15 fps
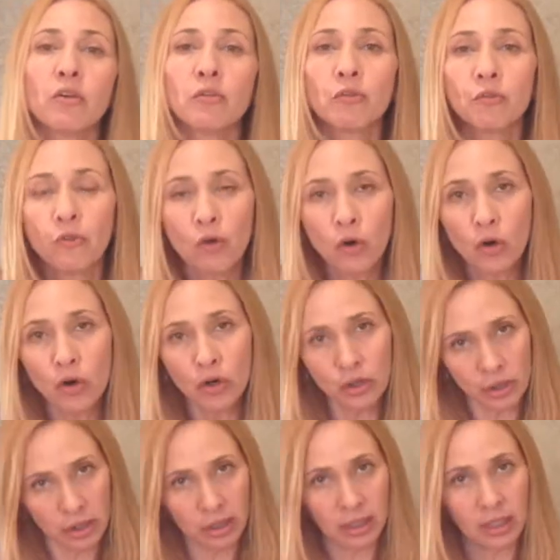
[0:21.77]

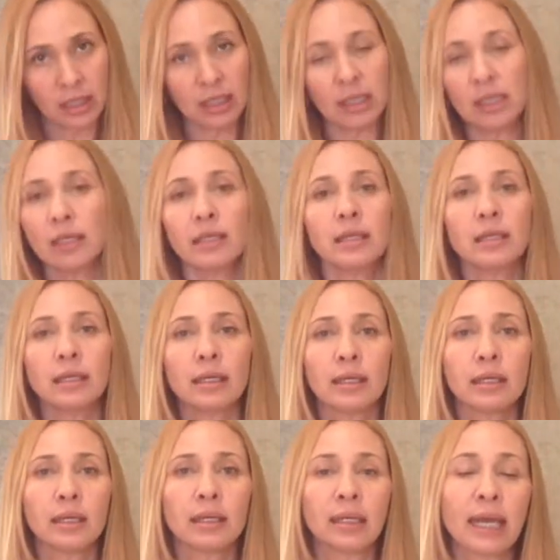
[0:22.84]
For the
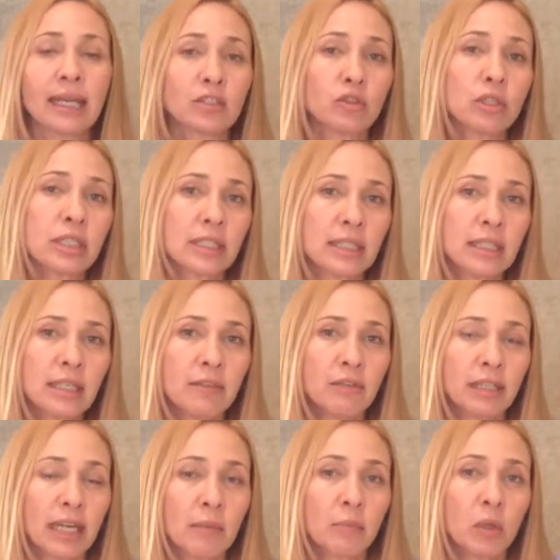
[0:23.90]
gastric sleeve
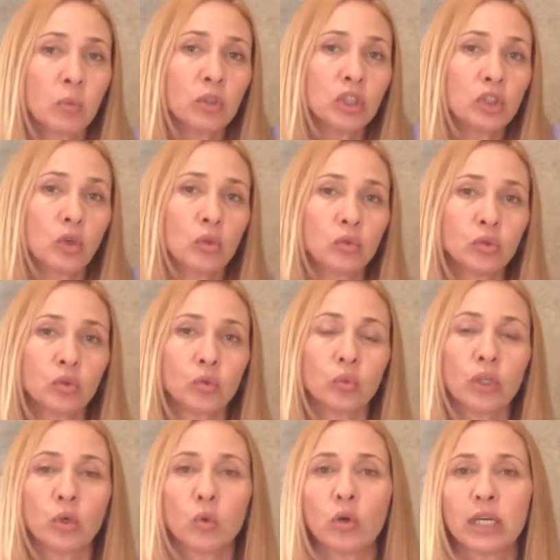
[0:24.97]
and lap band, we don't
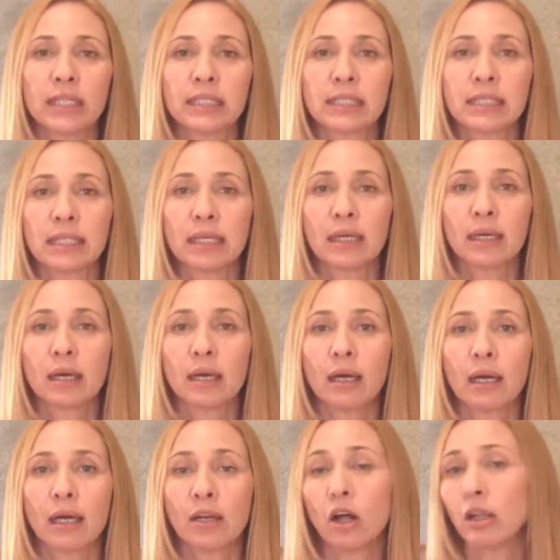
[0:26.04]
request
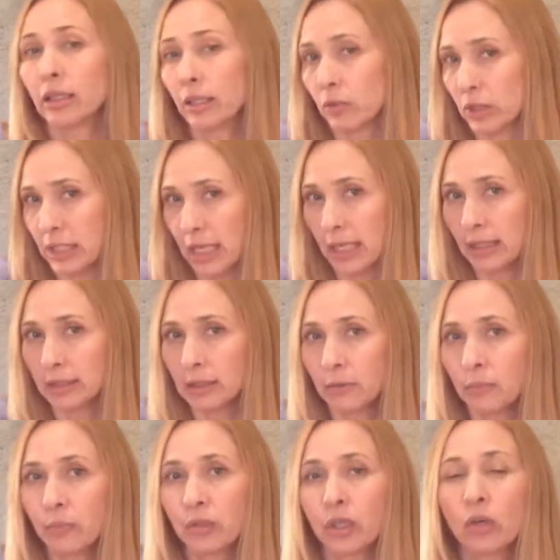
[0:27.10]
an all-liquid
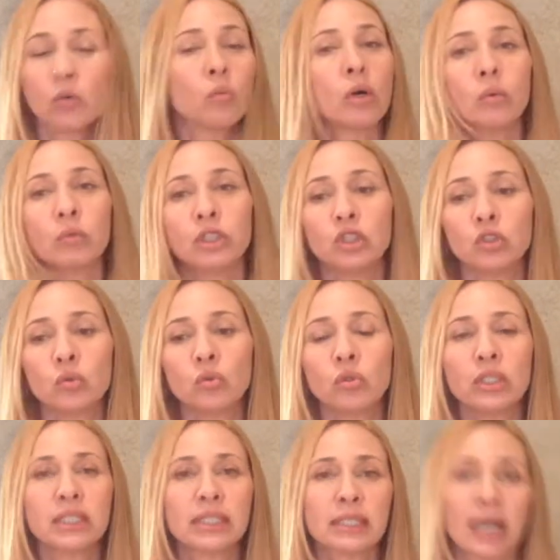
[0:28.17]
diet. What we
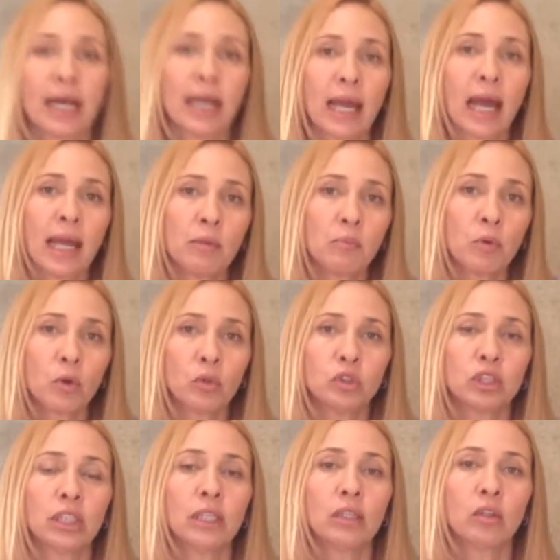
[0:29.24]
do is a
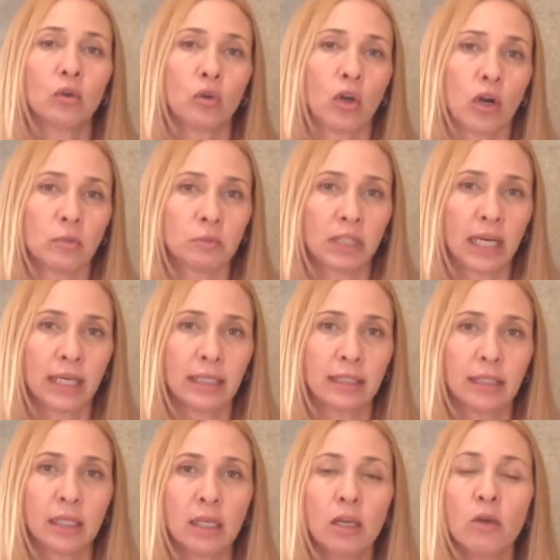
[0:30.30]
high-protein, low-carb
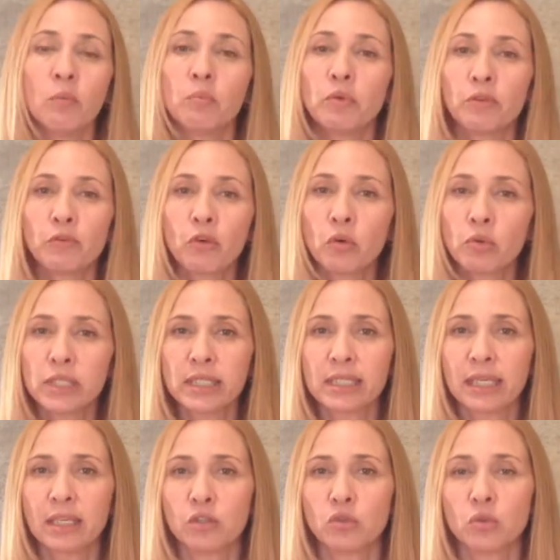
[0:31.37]
diet. Before we
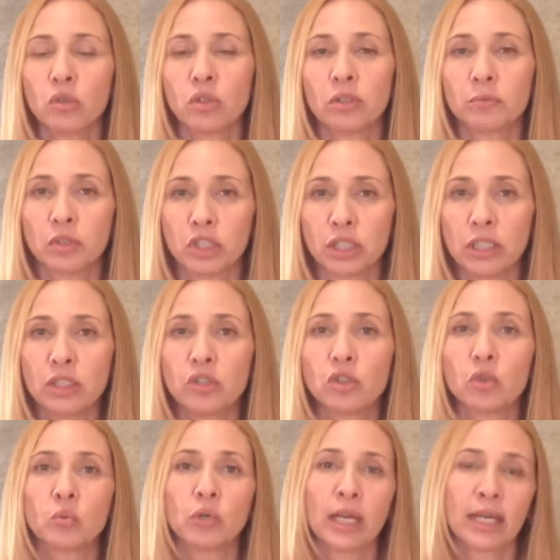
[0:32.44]
schedule the
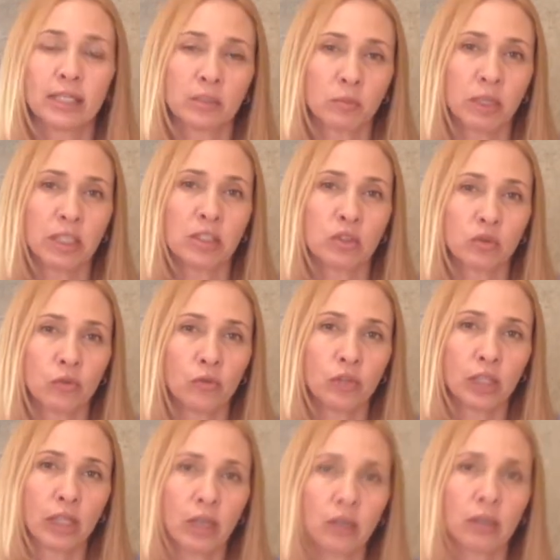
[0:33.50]
procedure, we ask patients to
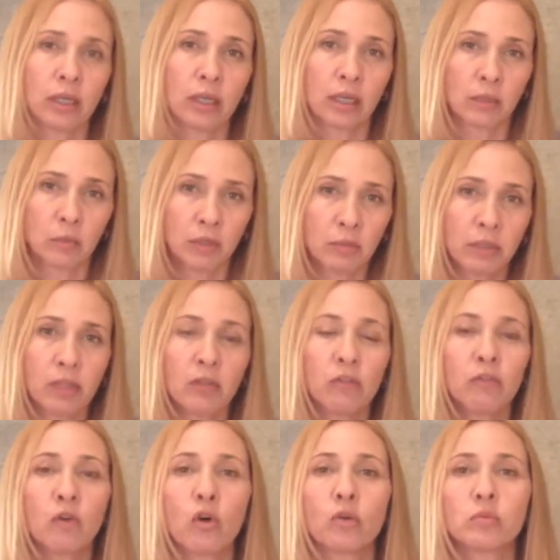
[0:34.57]
fill out a couple of medical
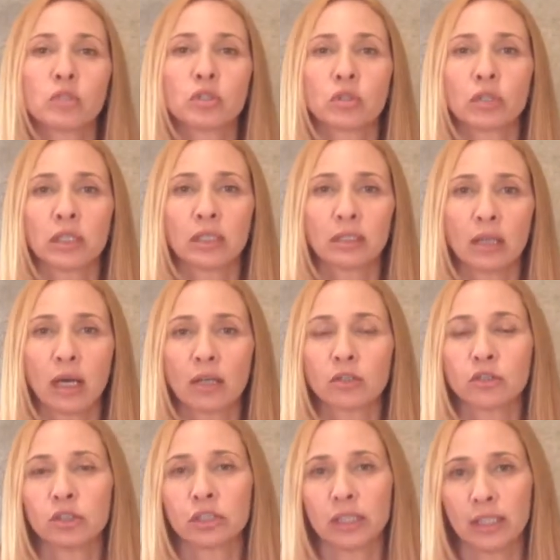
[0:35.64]
forms so that the
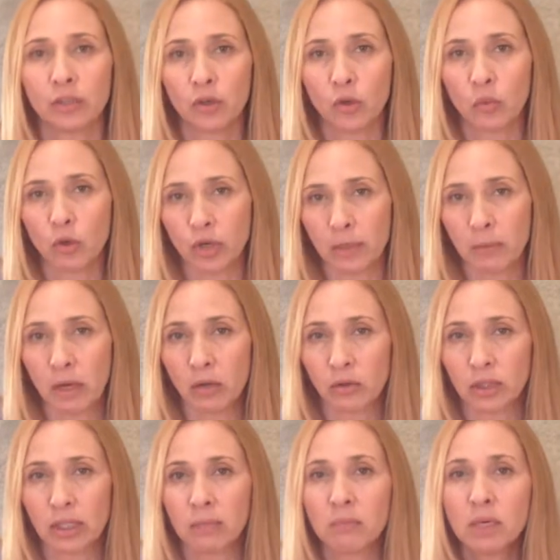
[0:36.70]
doctors can know more
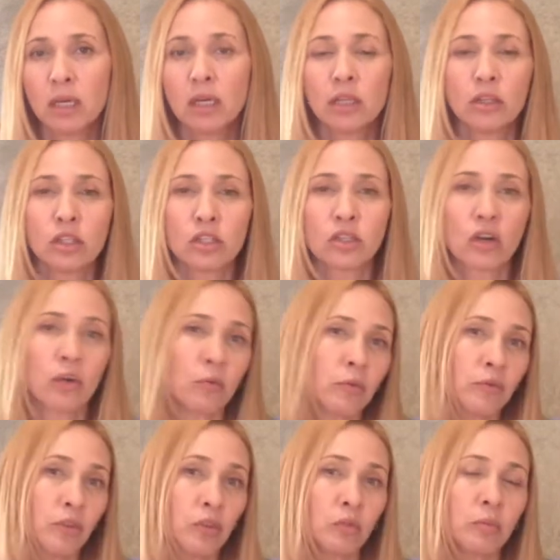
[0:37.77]
about them. These are
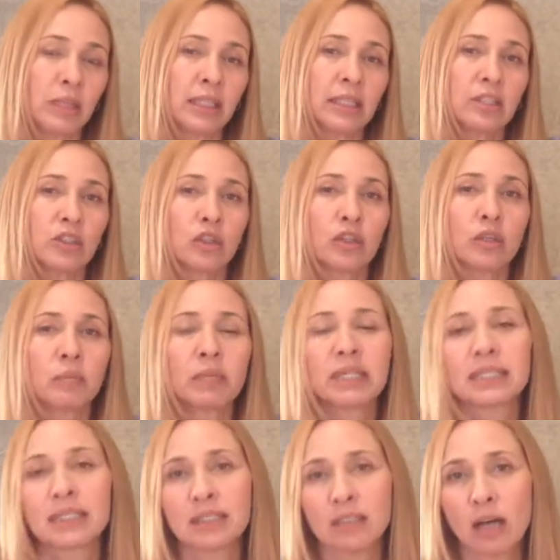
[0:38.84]
reviewed by the internal
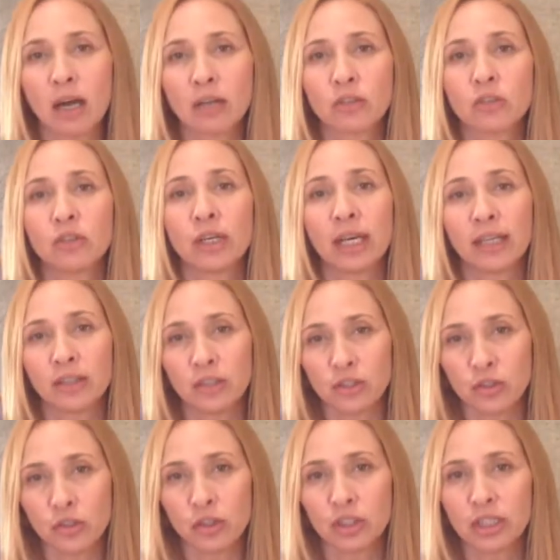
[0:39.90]
medicine doctor and the
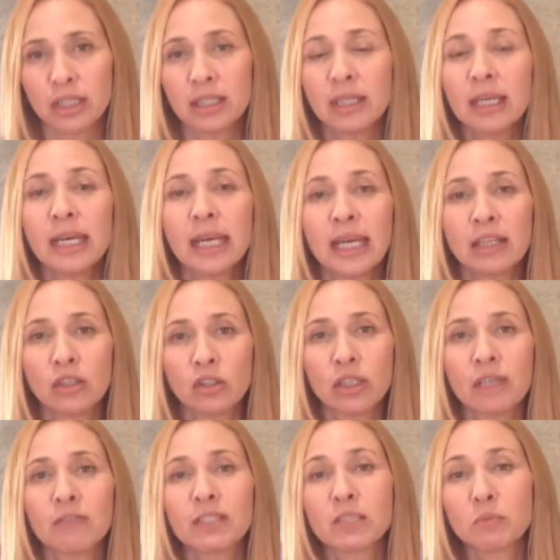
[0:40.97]
surgeon, and they'll
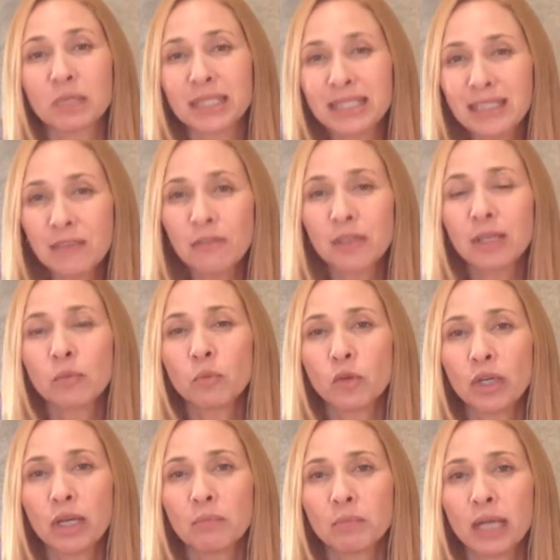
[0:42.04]
give a specific
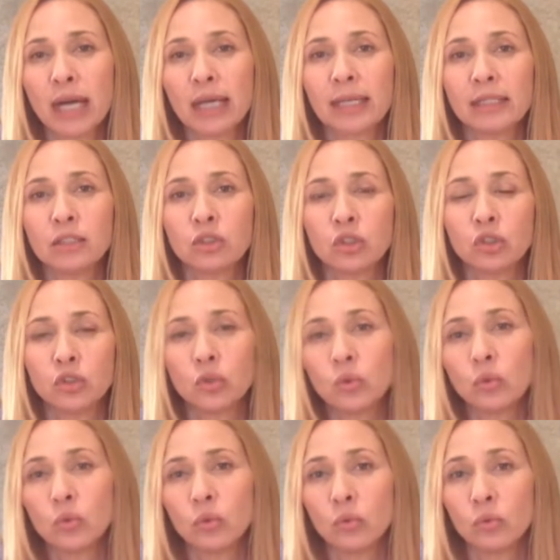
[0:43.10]
pre-op diet
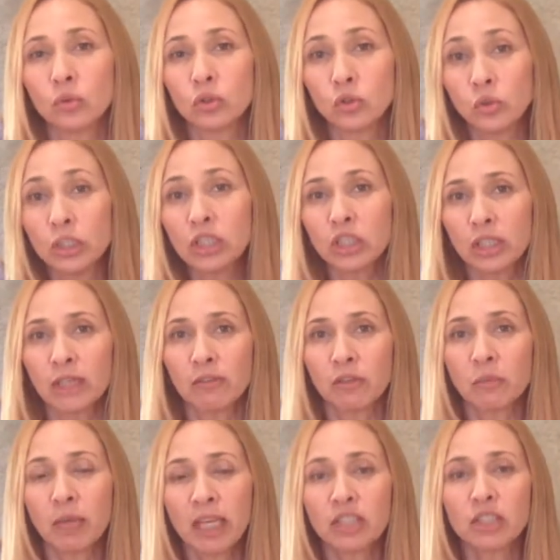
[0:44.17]
to each and
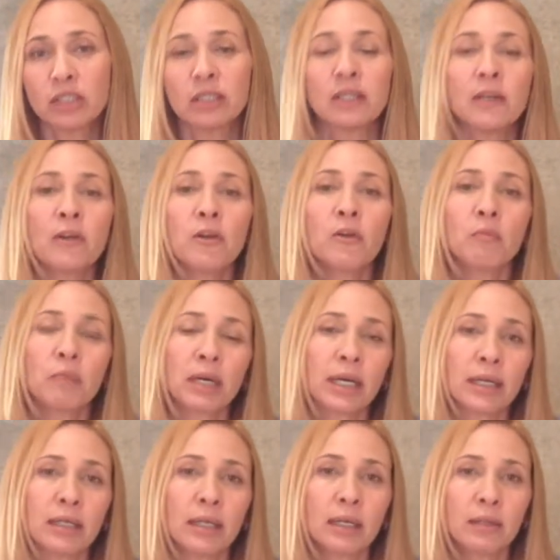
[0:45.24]
every patient.
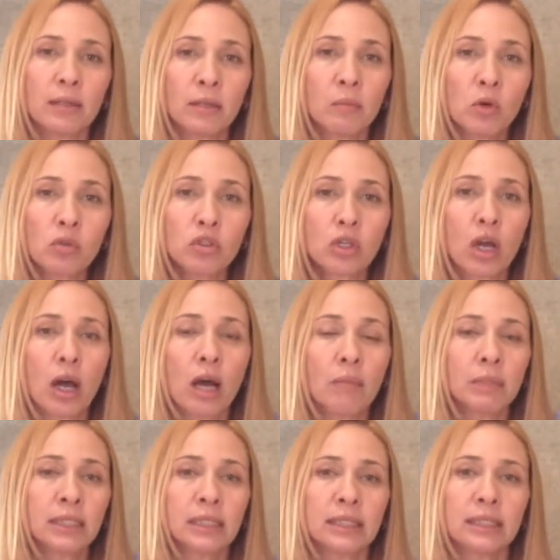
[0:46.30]
But the most
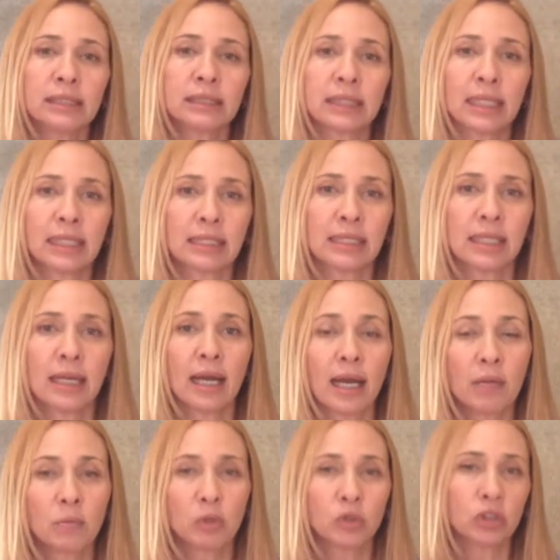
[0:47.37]
common is, like I said, a
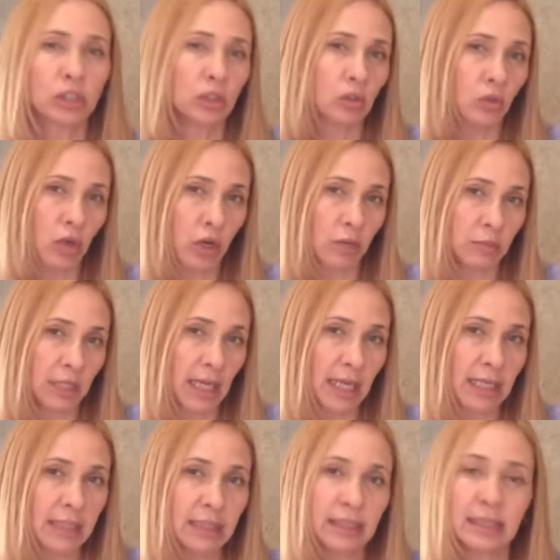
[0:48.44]
high-protein, low-carb
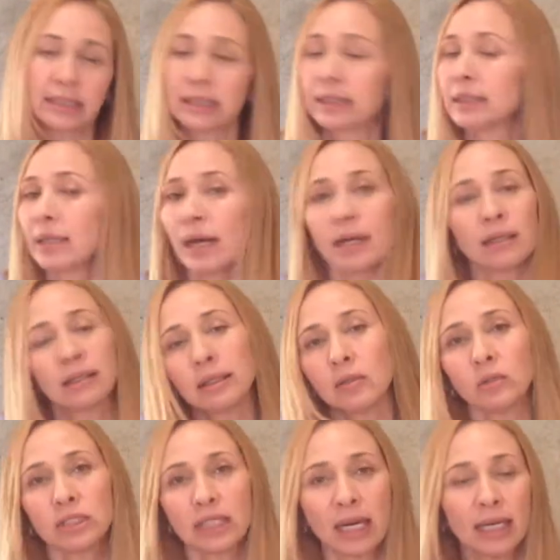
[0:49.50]
diet. This is not a
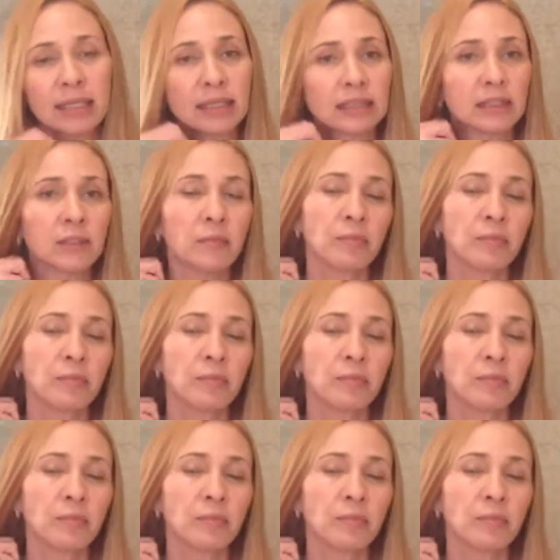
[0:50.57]
liquid diet